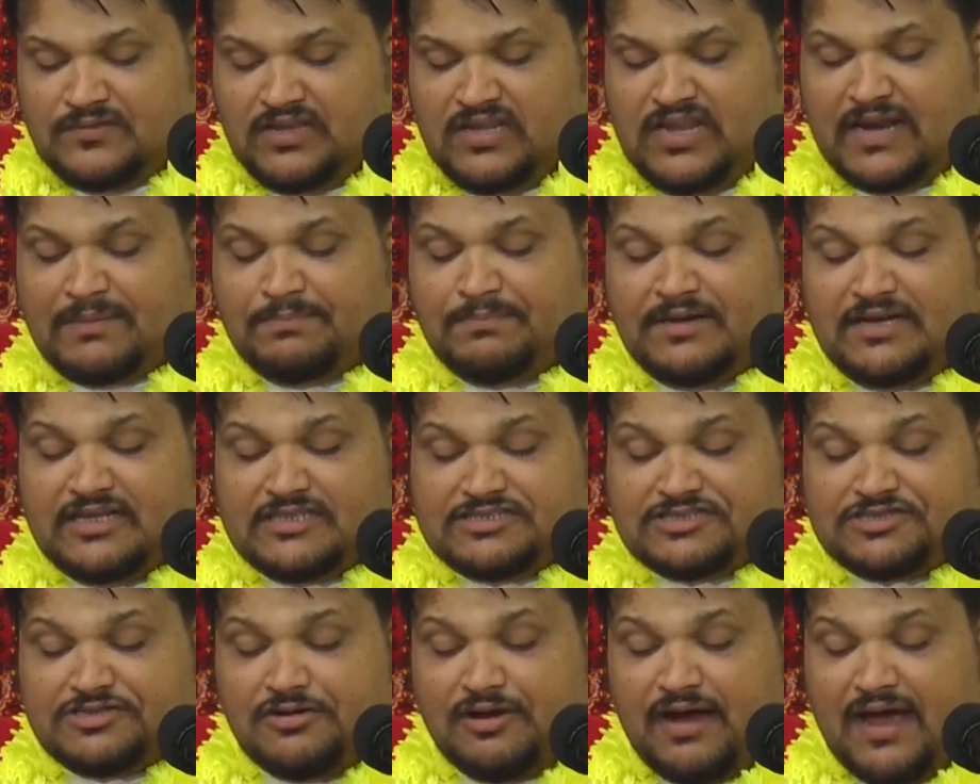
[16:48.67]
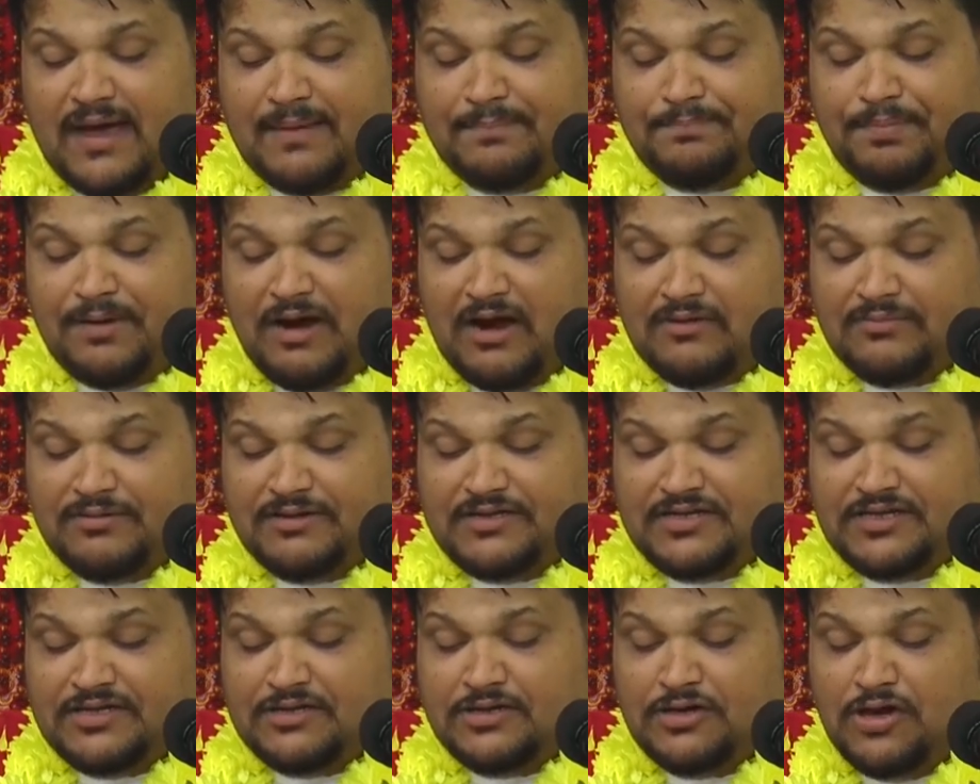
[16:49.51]
let me describe
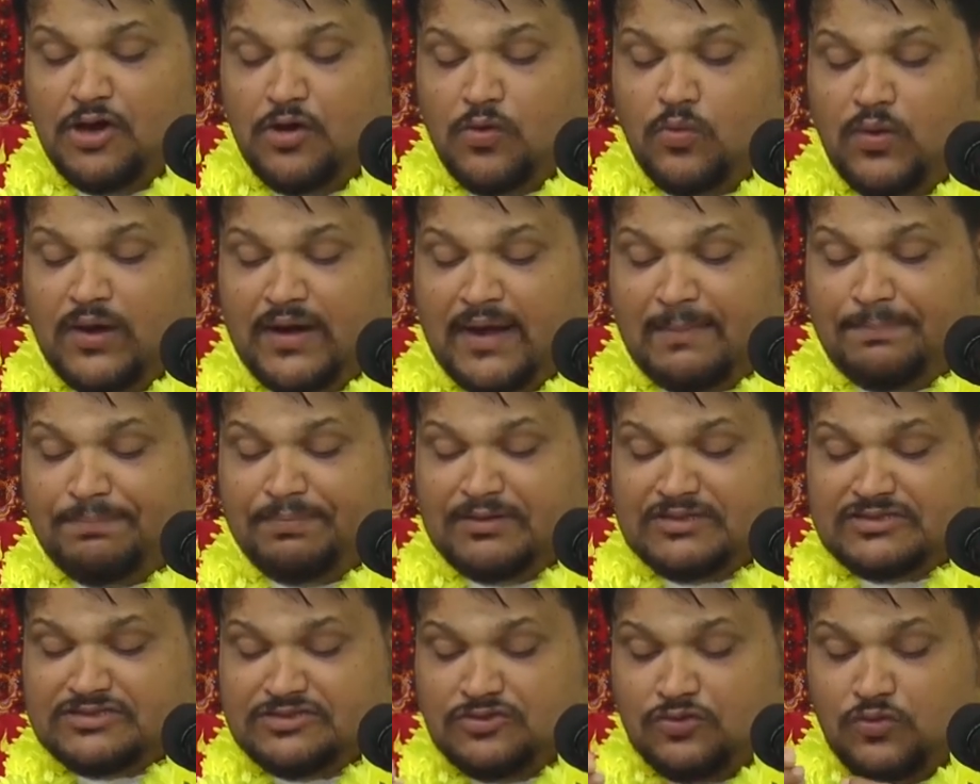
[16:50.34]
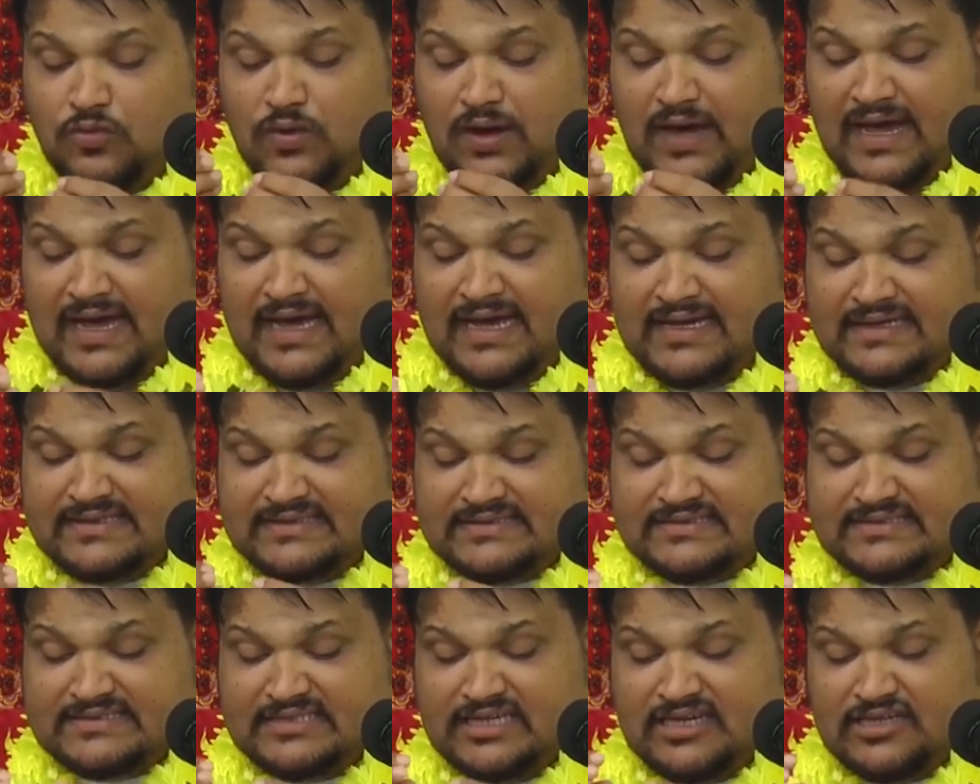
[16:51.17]
Parvati. When a person
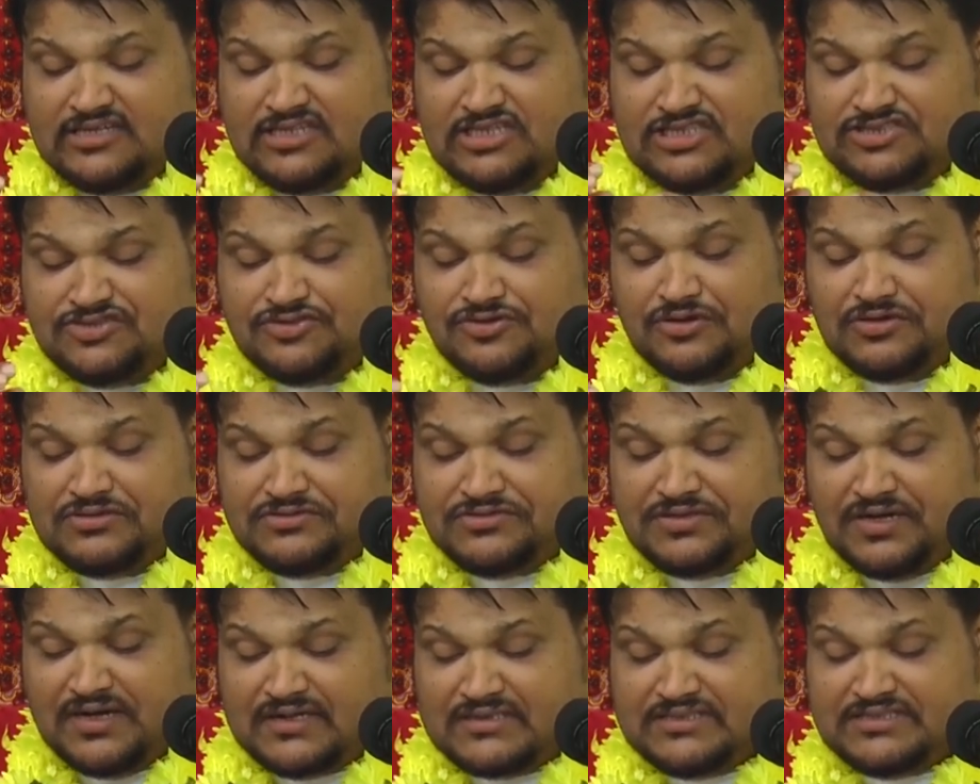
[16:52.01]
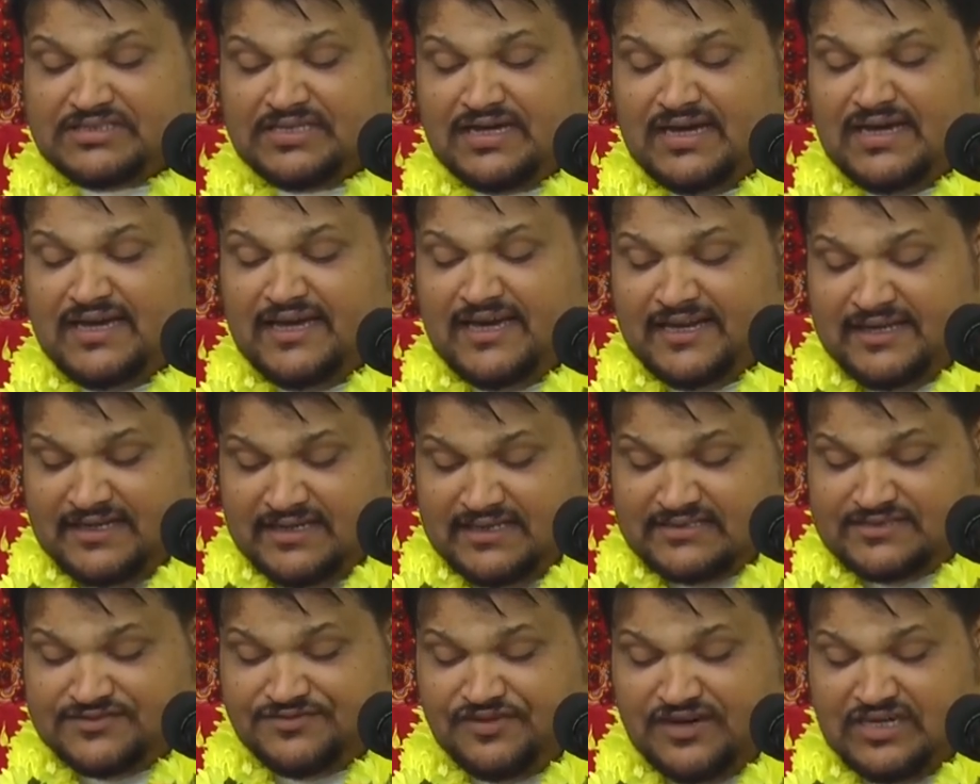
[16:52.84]
wears this Rudraksh in
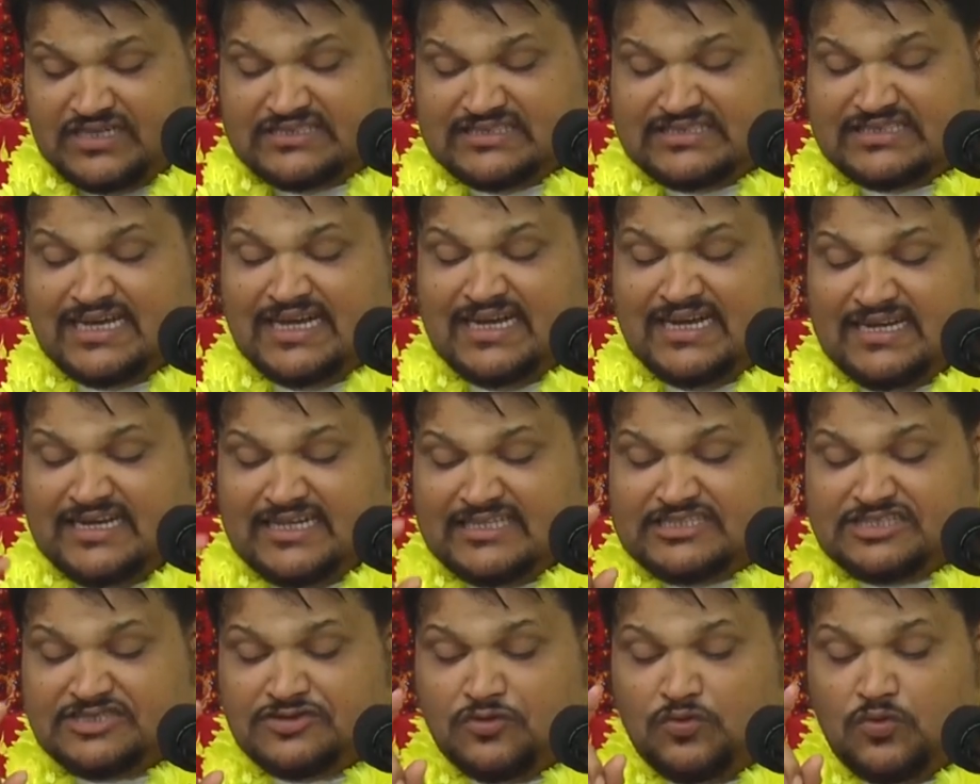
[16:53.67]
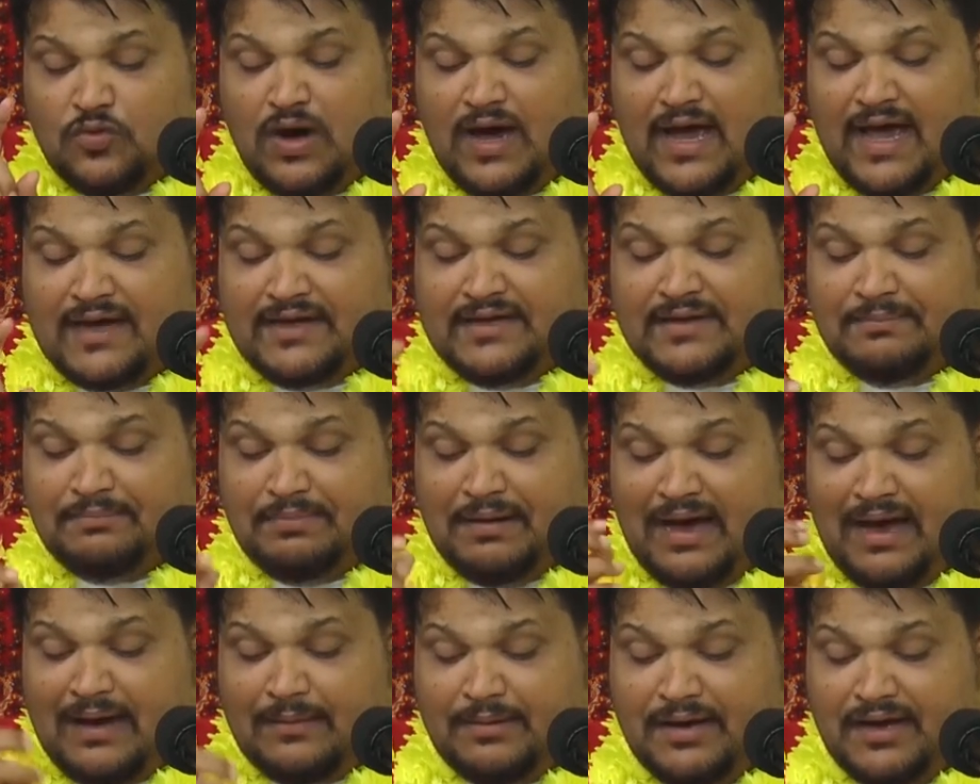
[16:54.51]
this verse, listen why the
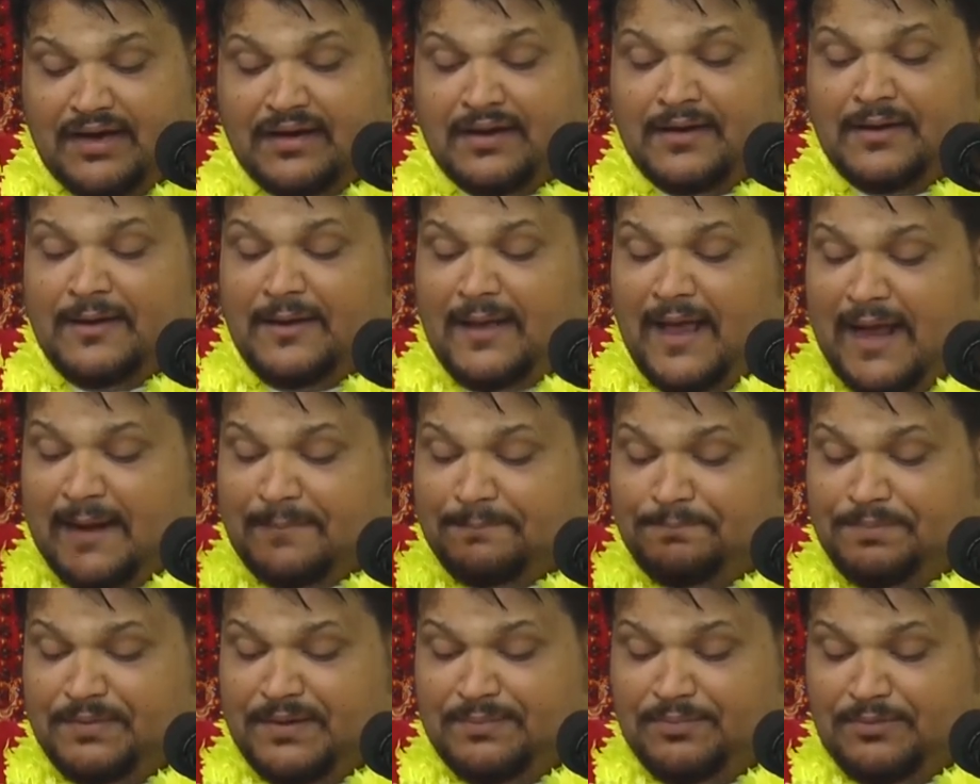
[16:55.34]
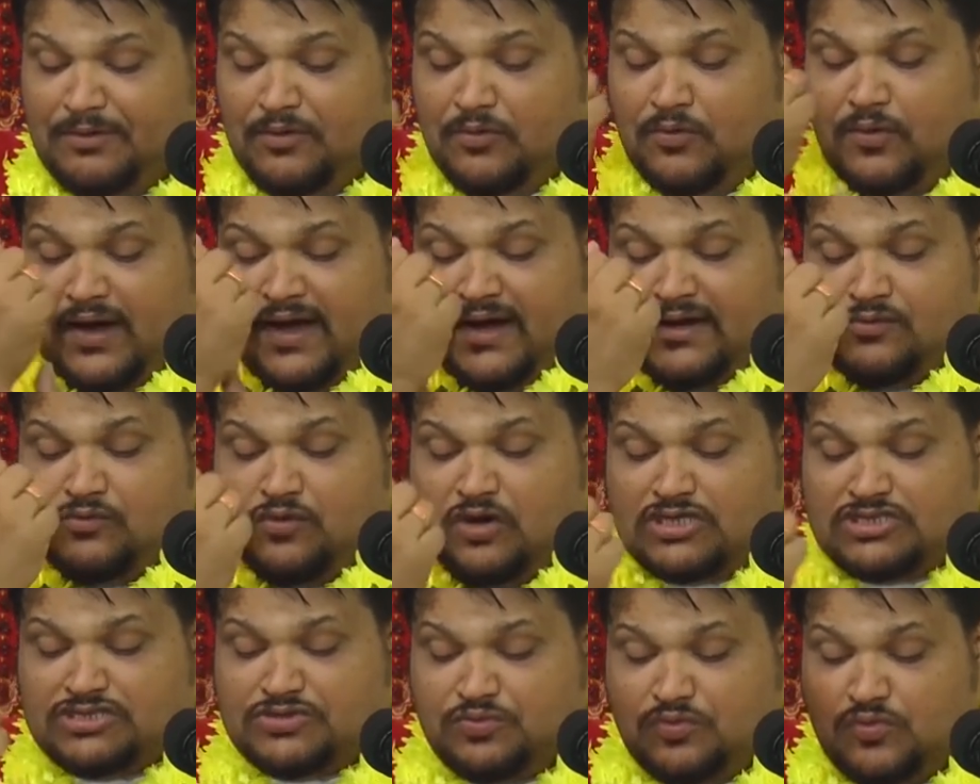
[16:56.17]
barber and people wear it.
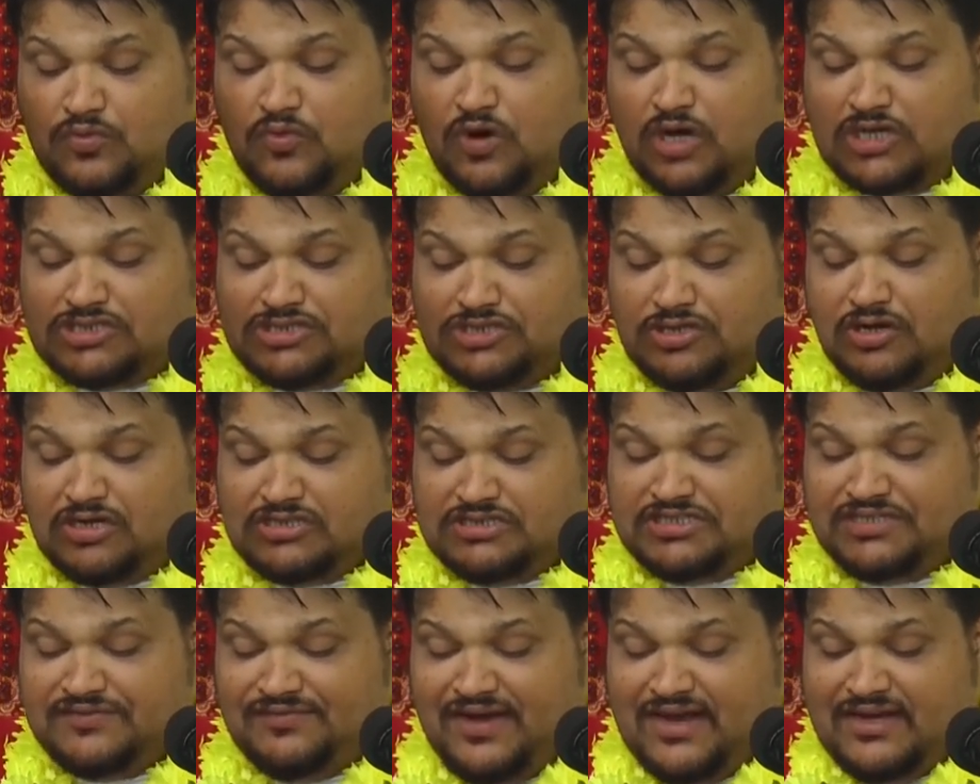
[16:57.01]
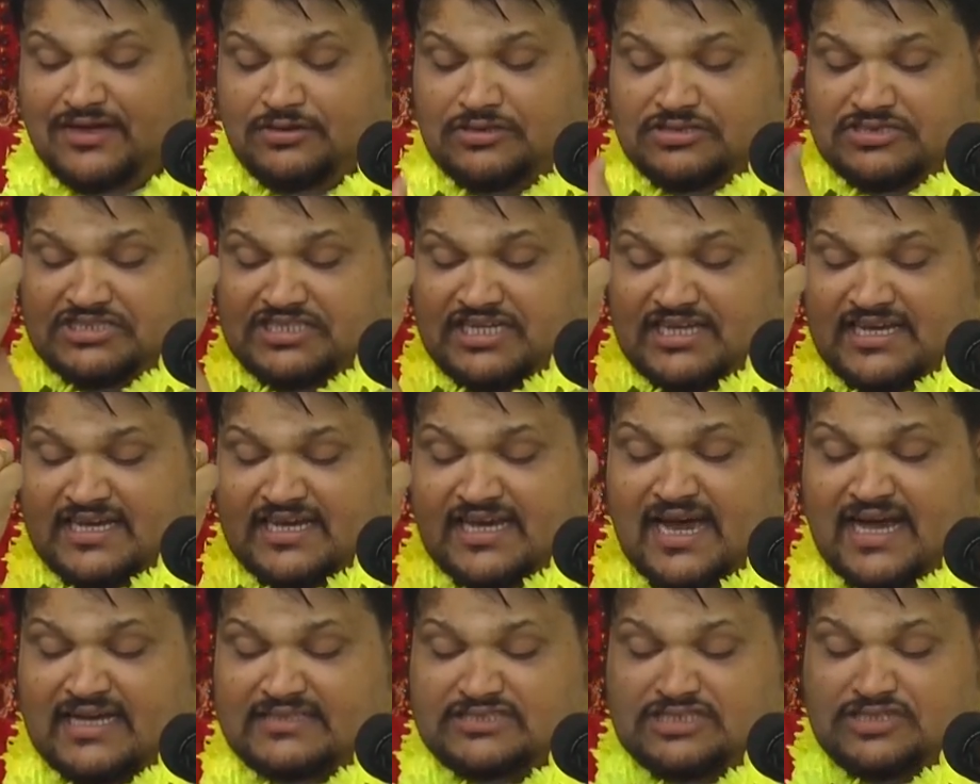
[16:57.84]
Watch, watch Lord Shiva and you'll see
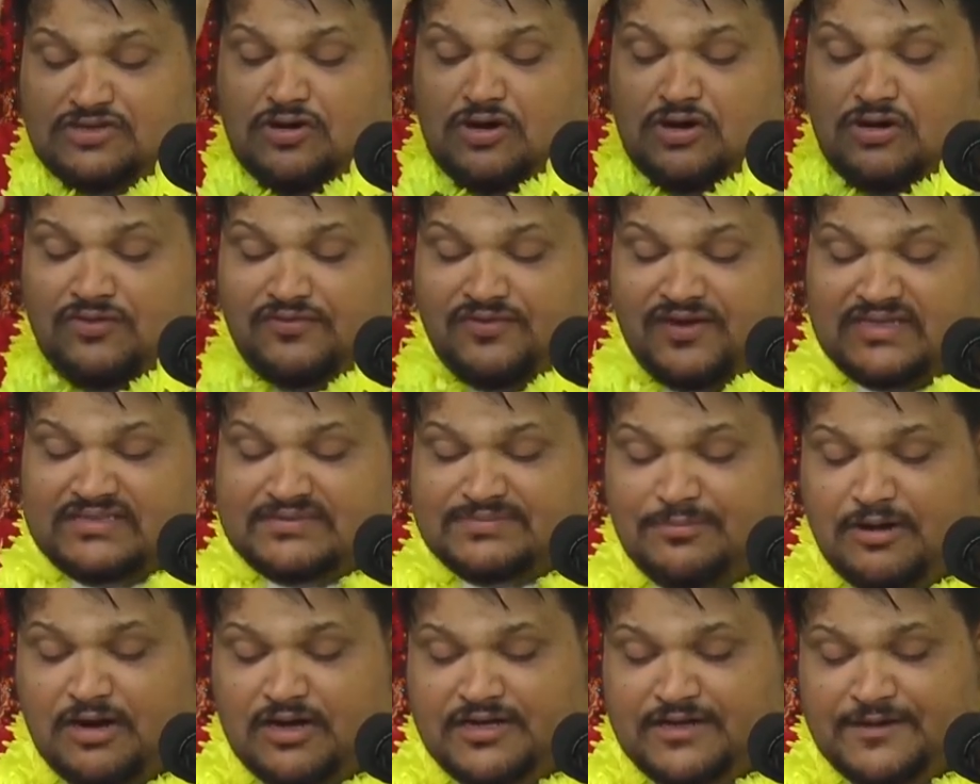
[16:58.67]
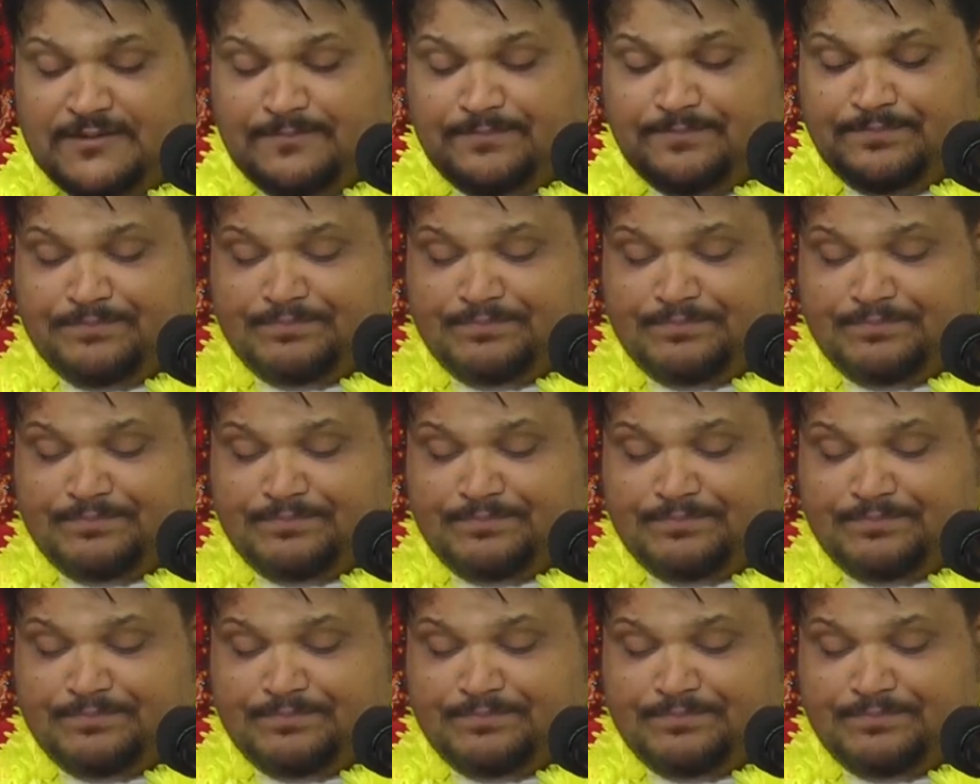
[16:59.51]
he has it all over his body.